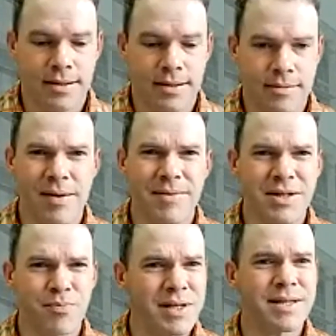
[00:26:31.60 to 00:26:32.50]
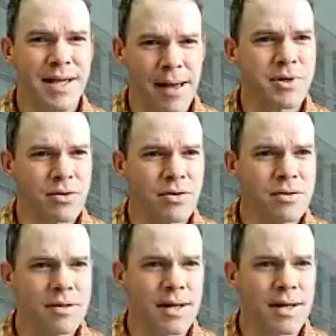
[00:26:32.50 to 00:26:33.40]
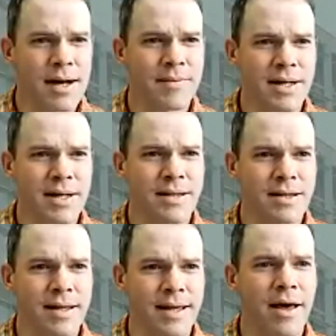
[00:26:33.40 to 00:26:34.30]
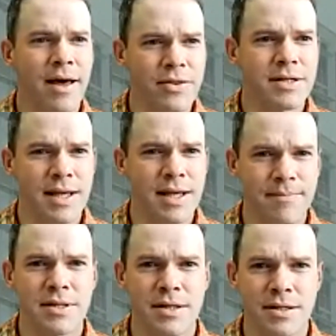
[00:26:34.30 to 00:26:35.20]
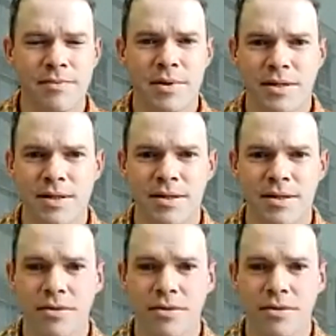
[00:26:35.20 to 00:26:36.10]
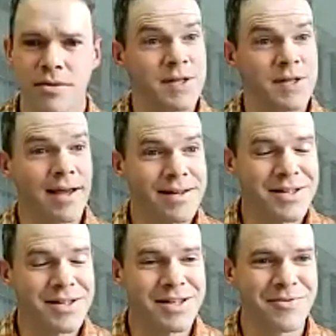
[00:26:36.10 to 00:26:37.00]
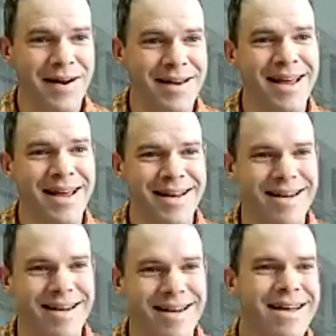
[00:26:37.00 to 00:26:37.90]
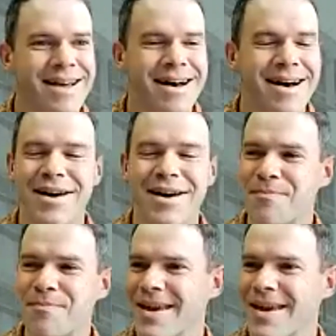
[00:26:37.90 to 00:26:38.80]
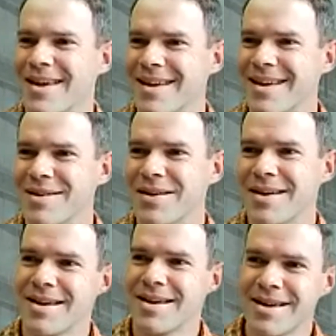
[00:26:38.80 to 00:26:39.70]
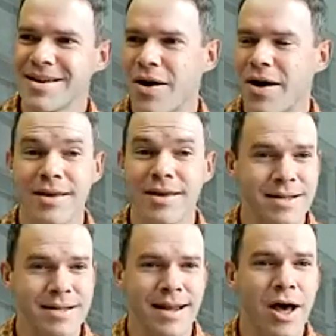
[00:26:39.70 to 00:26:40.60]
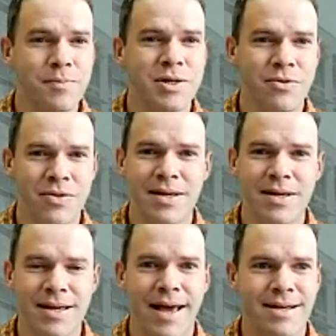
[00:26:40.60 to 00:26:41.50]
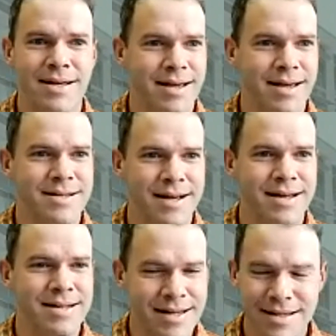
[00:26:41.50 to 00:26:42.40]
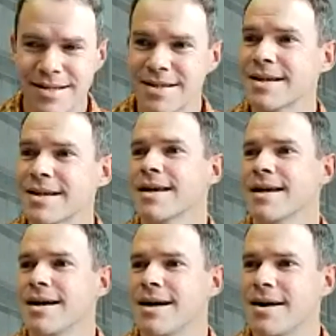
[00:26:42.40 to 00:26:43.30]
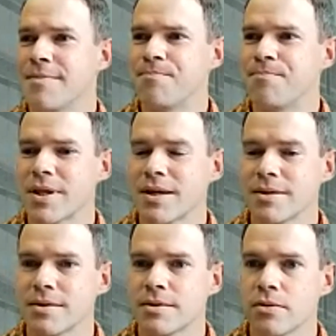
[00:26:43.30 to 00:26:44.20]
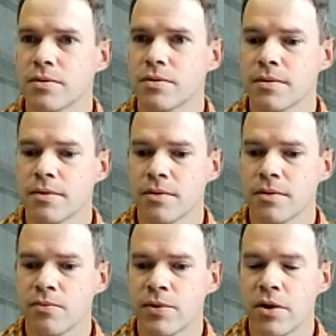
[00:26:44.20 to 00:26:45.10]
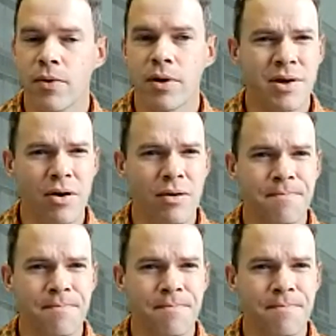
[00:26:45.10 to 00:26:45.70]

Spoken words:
maybe just be skeptical. And I think like healthy skepticism is good for science, right? And I think it helps your thinking as a scientist. So we don't want to be